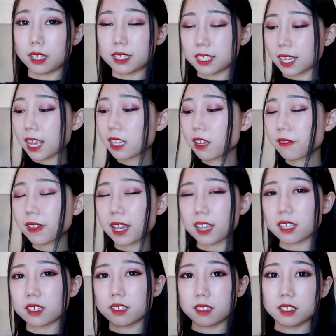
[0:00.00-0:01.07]
It's kind of
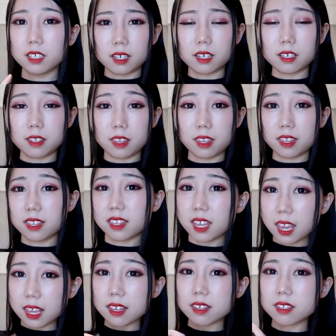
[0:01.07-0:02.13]
like a
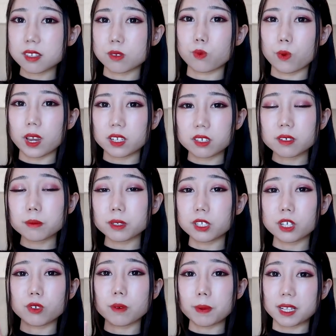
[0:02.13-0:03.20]
thin sweater
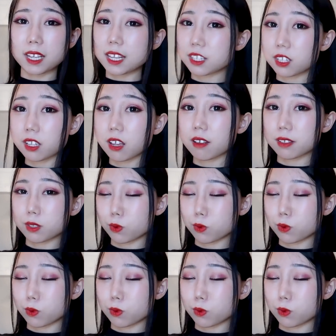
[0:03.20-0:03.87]
material, but it's not